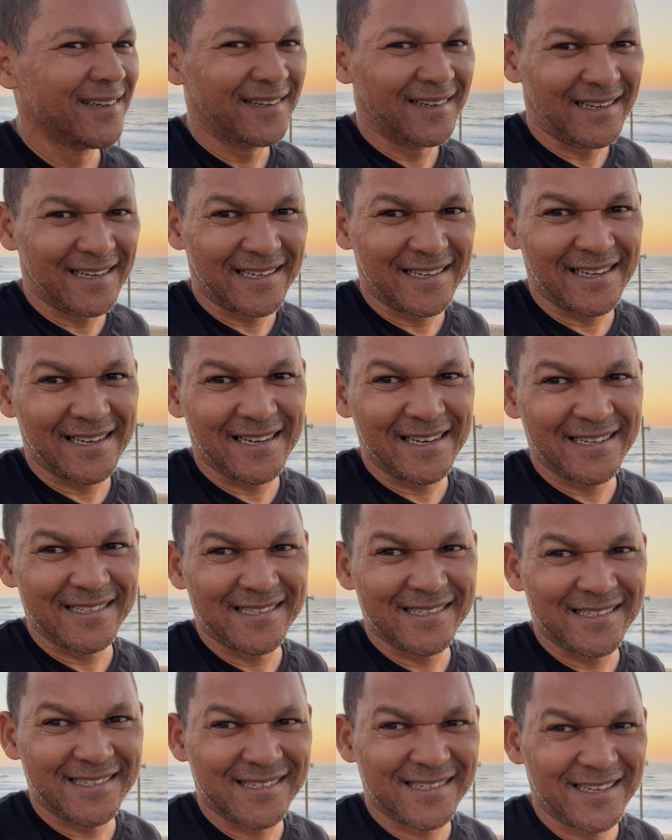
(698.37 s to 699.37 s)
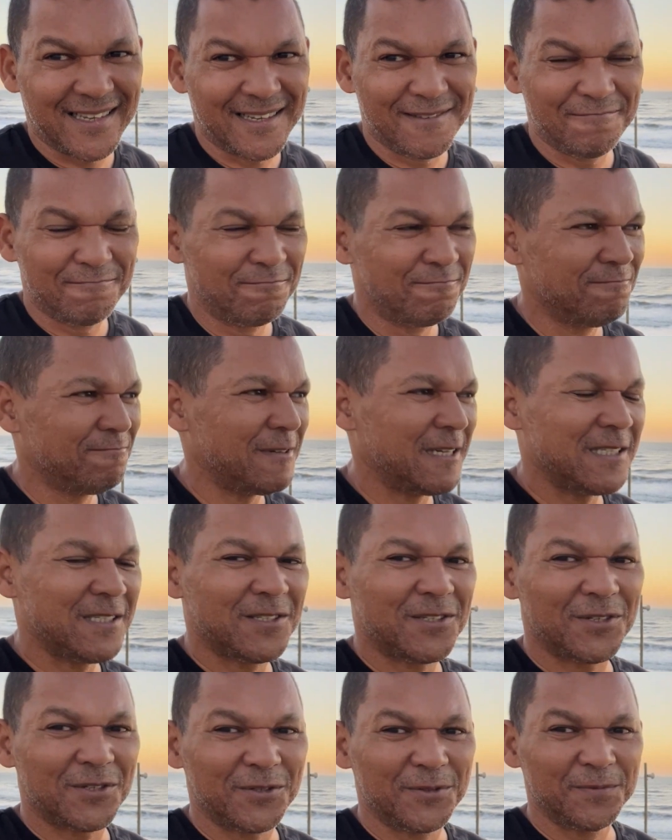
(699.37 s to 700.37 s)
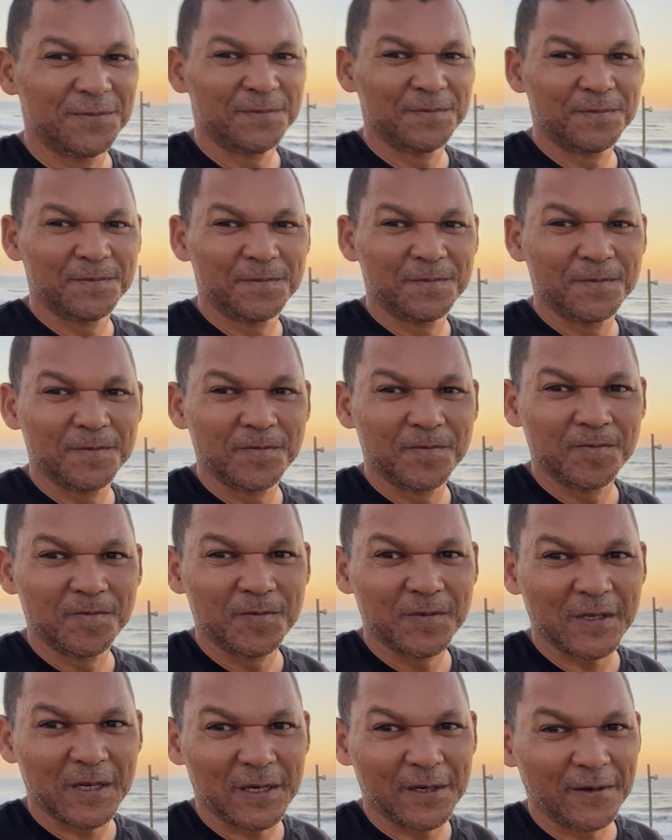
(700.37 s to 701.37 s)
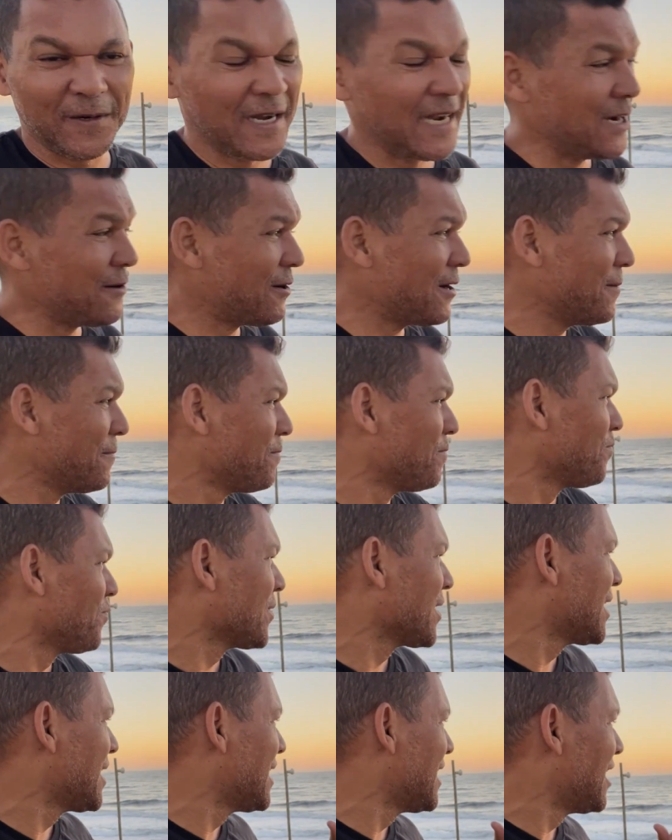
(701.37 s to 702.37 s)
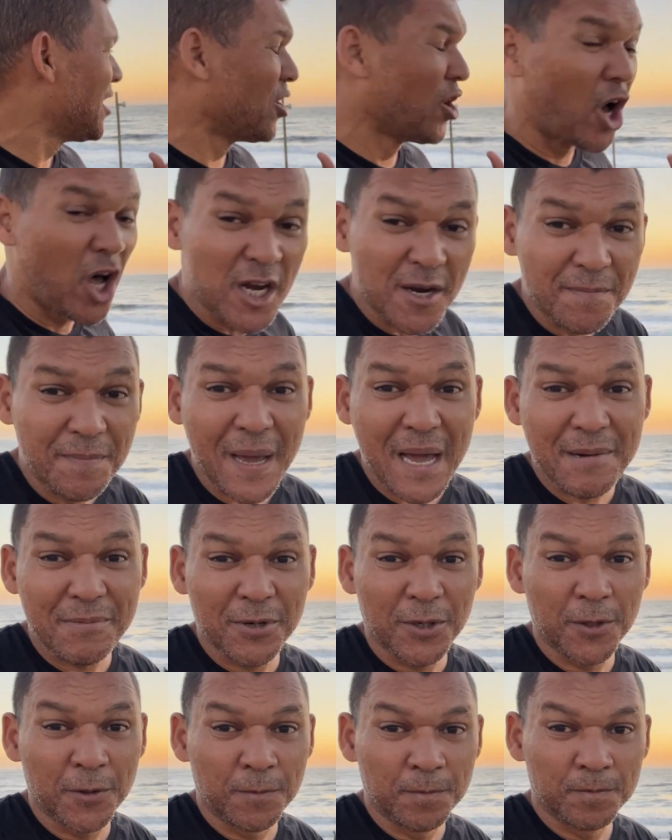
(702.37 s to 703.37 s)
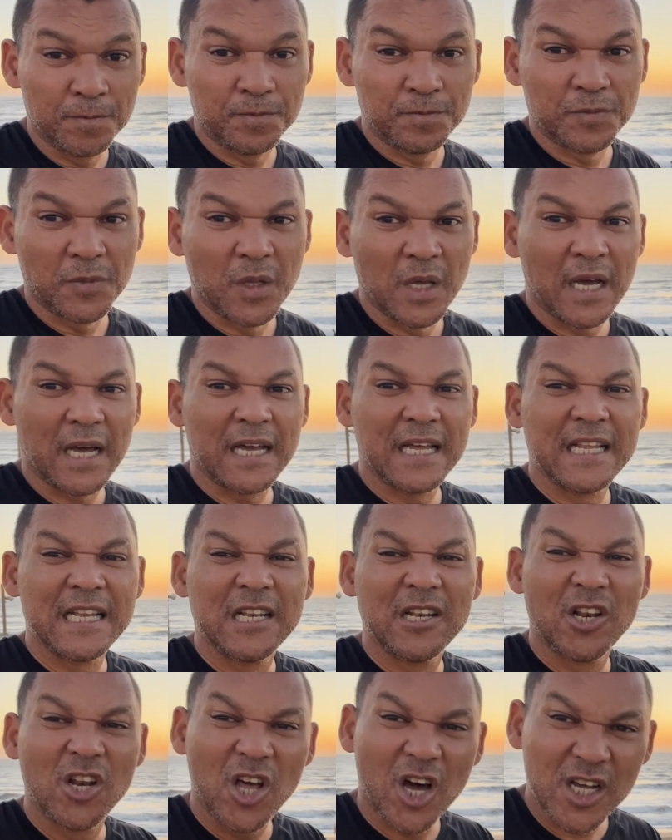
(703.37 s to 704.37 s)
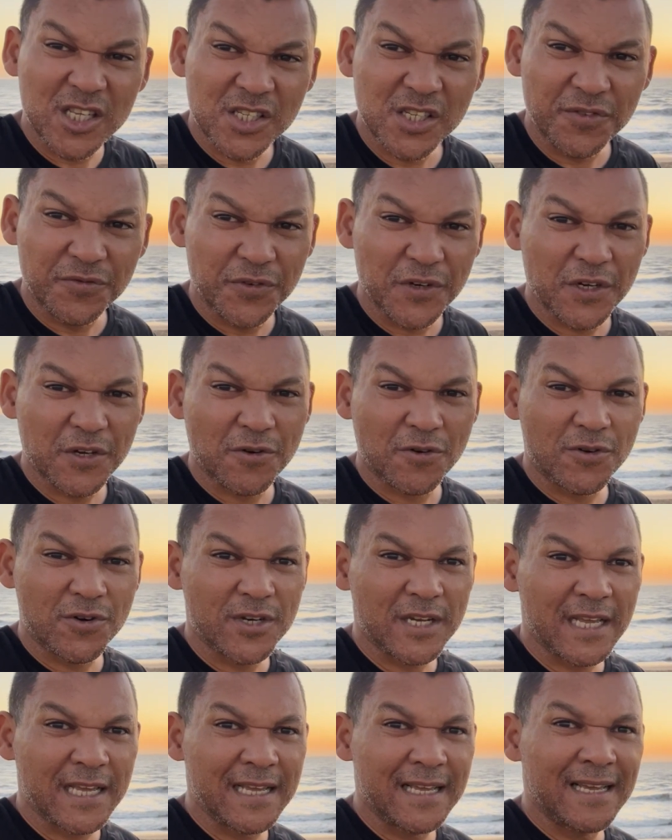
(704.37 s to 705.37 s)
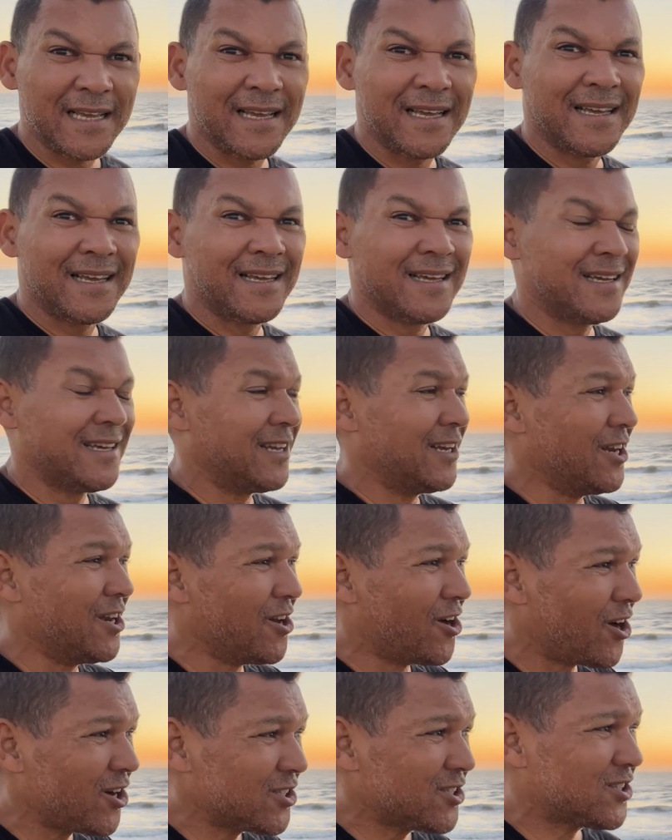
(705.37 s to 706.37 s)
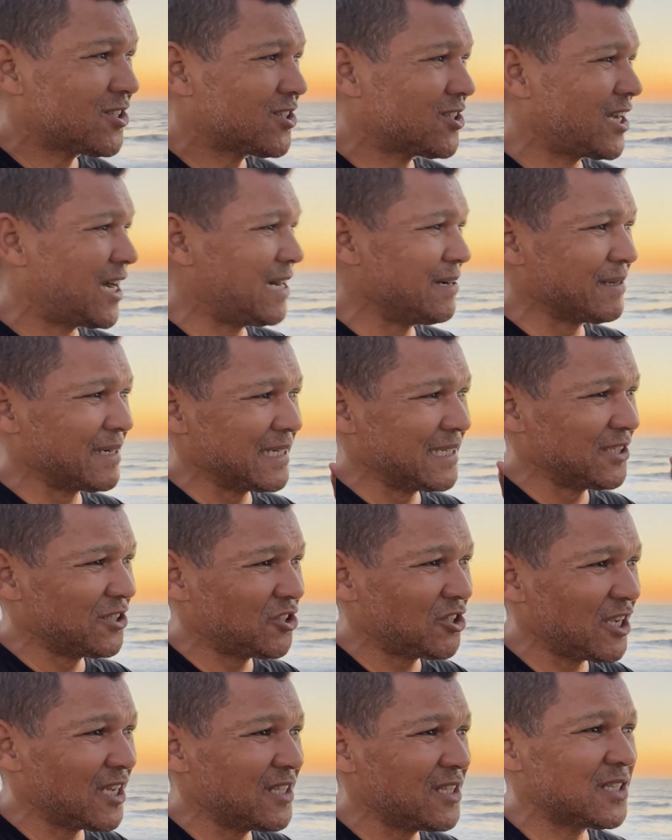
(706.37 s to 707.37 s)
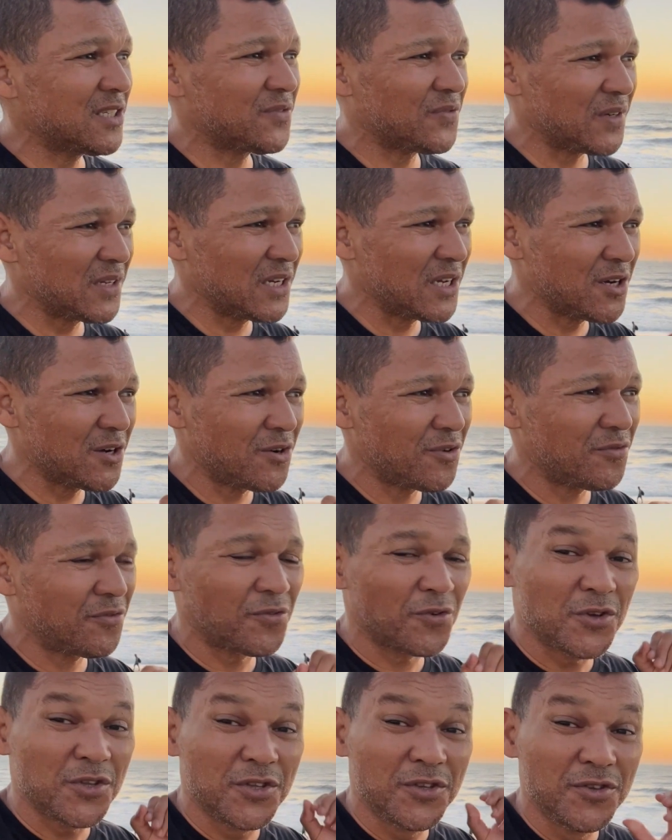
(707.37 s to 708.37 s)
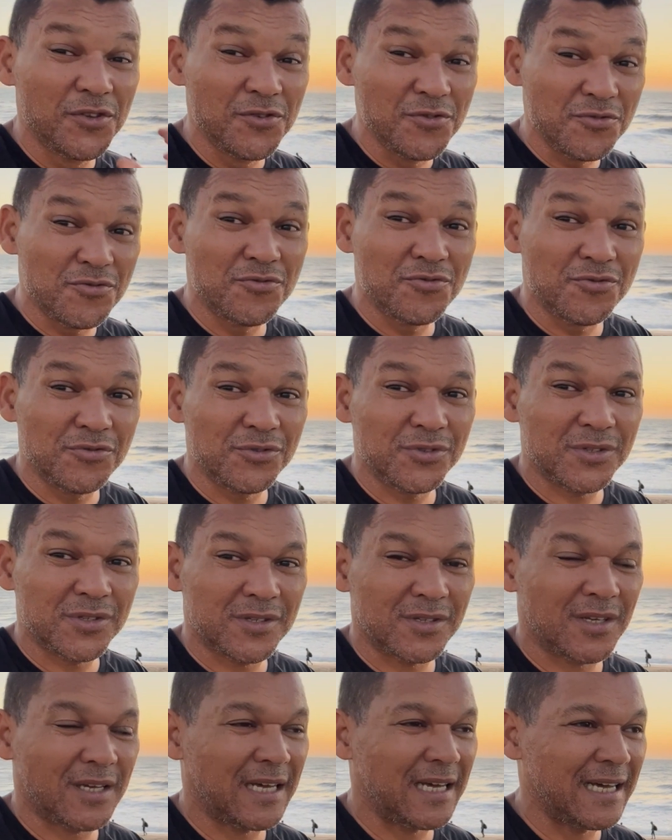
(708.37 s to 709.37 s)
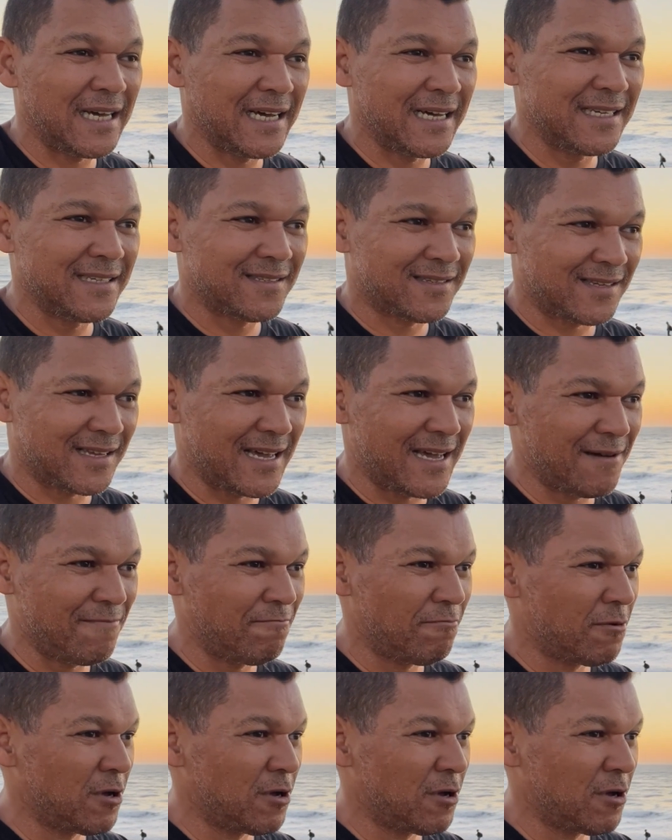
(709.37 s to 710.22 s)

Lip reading: Like, yeah, it's that's true. So, anyway, lot of babble, lots of recording, lots. I'm gonna share this video for you, Sam,